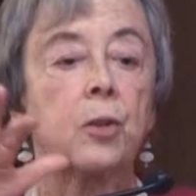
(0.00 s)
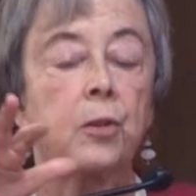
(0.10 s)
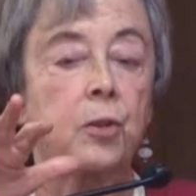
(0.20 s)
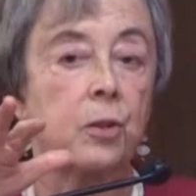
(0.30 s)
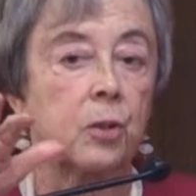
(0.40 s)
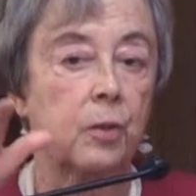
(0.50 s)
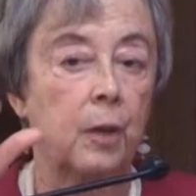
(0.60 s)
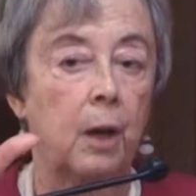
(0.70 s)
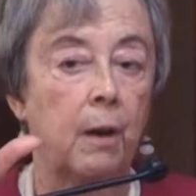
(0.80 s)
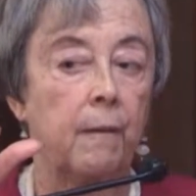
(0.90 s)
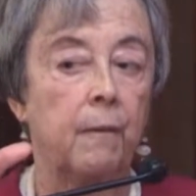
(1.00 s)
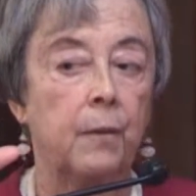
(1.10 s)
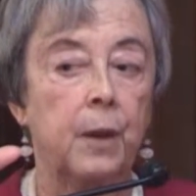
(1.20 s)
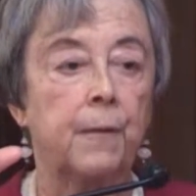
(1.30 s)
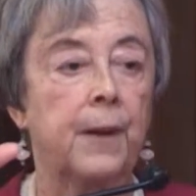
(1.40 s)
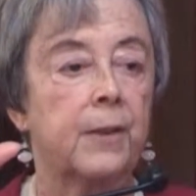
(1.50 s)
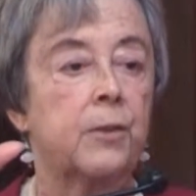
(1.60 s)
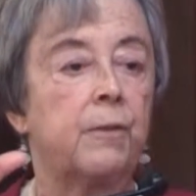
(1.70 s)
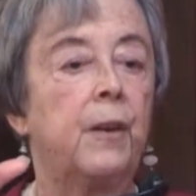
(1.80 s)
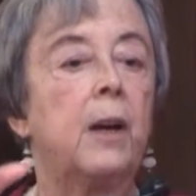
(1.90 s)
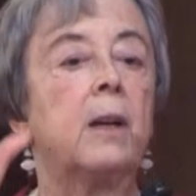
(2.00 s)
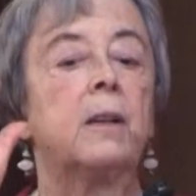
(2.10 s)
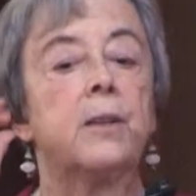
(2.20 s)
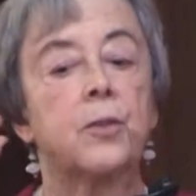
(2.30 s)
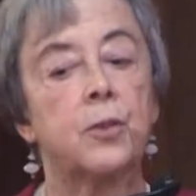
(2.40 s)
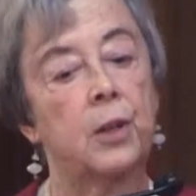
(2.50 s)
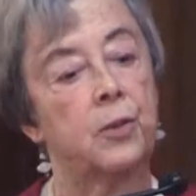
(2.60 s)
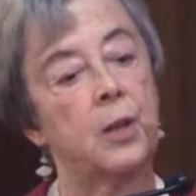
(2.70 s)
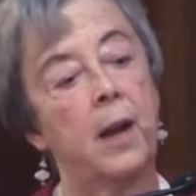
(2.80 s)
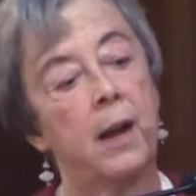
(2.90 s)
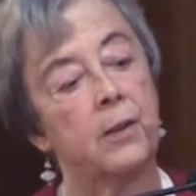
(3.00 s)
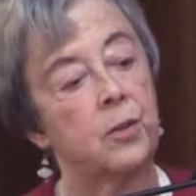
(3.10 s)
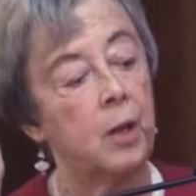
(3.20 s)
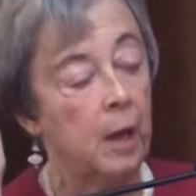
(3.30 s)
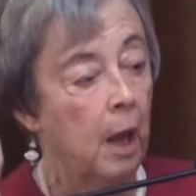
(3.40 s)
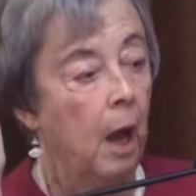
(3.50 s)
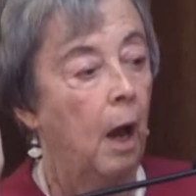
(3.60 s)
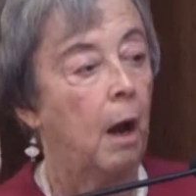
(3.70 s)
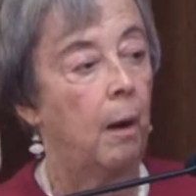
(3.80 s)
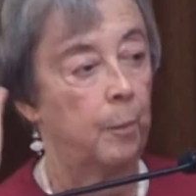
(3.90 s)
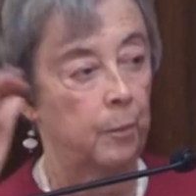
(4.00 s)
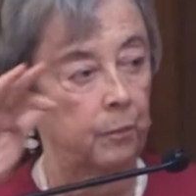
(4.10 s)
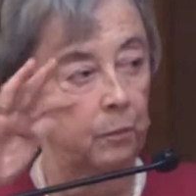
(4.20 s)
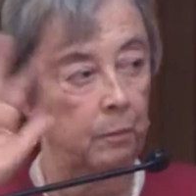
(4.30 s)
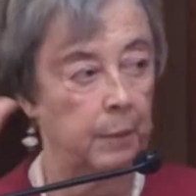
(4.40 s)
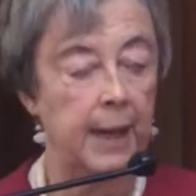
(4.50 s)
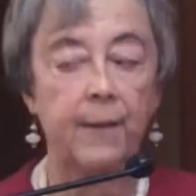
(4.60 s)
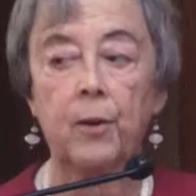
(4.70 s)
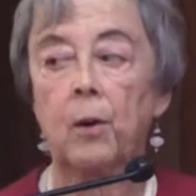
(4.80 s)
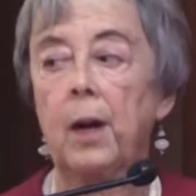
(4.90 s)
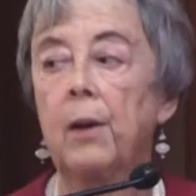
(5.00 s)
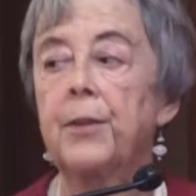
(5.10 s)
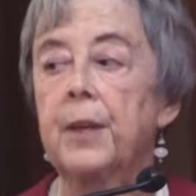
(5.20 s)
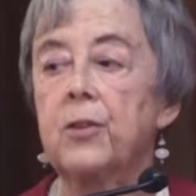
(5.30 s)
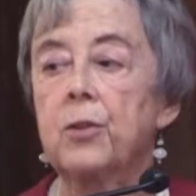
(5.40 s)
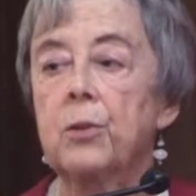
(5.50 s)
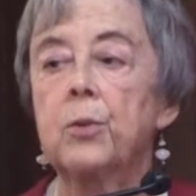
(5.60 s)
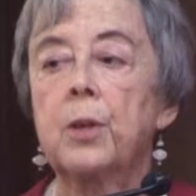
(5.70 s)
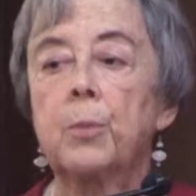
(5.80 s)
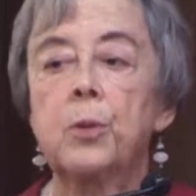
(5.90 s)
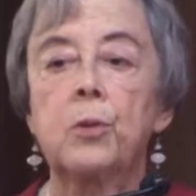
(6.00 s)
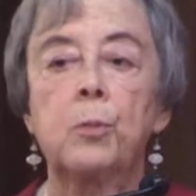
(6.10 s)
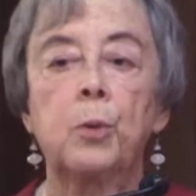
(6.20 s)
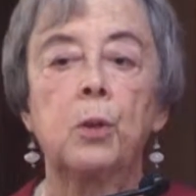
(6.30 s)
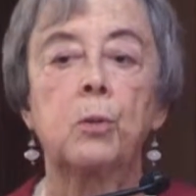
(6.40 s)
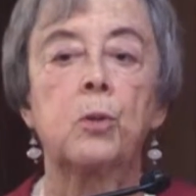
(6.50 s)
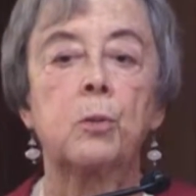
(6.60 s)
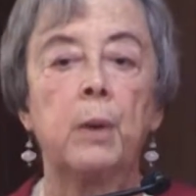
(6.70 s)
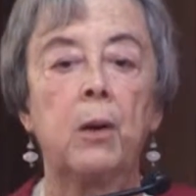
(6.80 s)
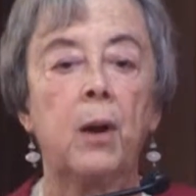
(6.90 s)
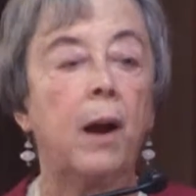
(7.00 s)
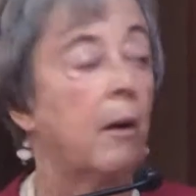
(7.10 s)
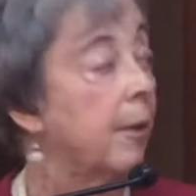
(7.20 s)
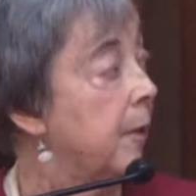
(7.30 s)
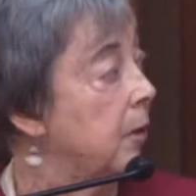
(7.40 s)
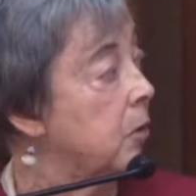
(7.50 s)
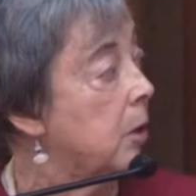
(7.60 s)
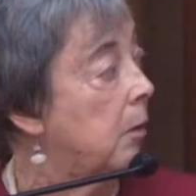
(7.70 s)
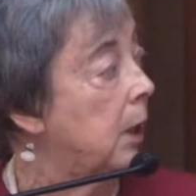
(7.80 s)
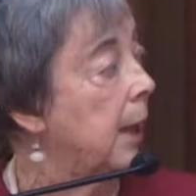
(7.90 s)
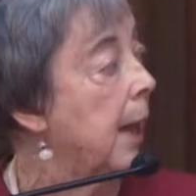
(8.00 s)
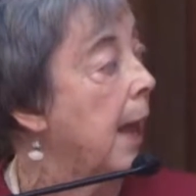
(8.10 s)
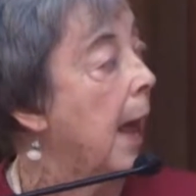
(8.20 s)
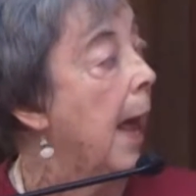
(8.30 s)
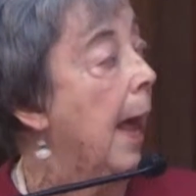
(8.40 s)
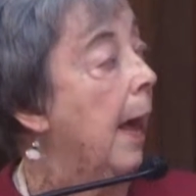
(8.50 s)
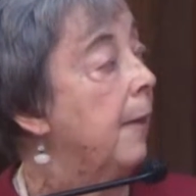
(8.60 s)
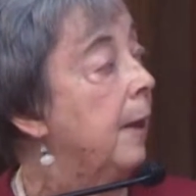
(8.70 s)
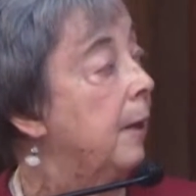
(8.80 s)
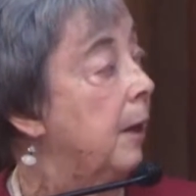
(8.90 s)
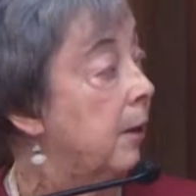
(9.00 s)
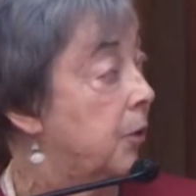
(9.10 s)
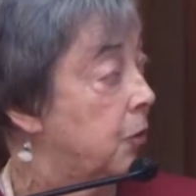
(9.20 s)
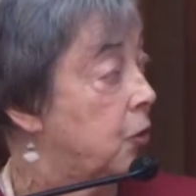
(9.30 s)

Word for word: such as um, the effects of violence, such as um, behavioral health issues, substance abuse, mental health, and so on. Then there's